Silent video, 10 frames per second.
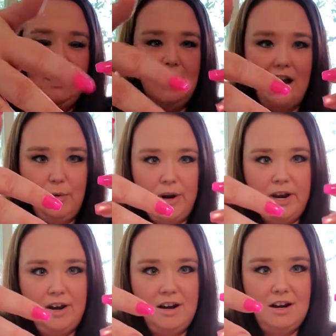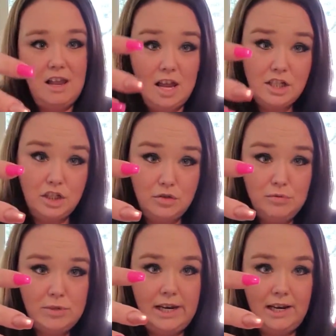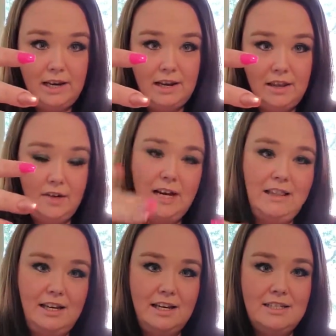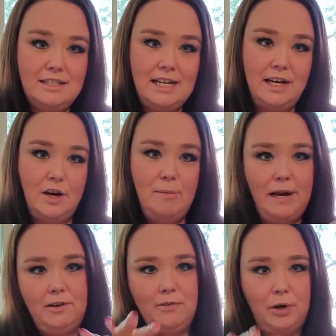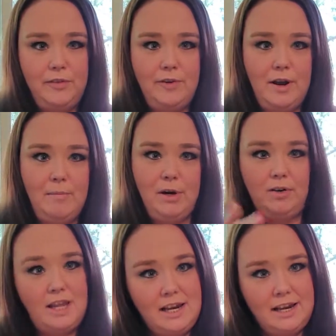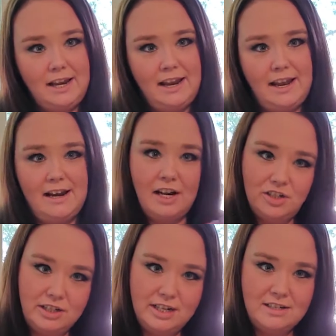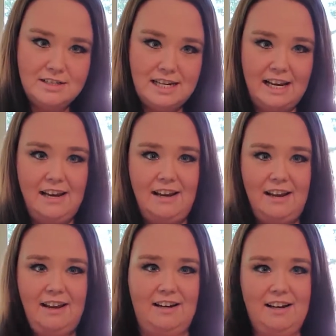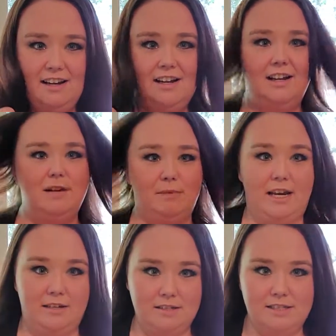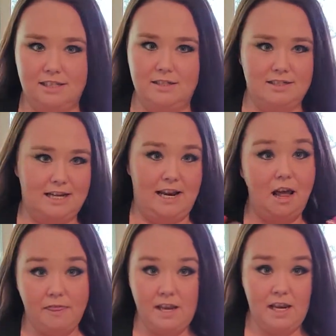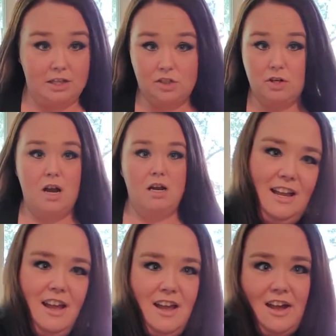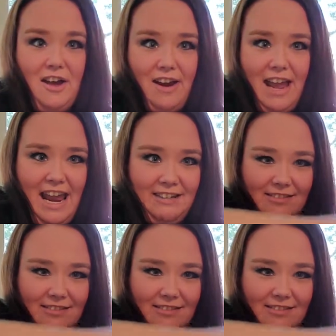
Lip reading: I wear a lot too, and the great thing is I can go back and forth from acrylic and natural nails and my nails still stay healthy and strong. Okay.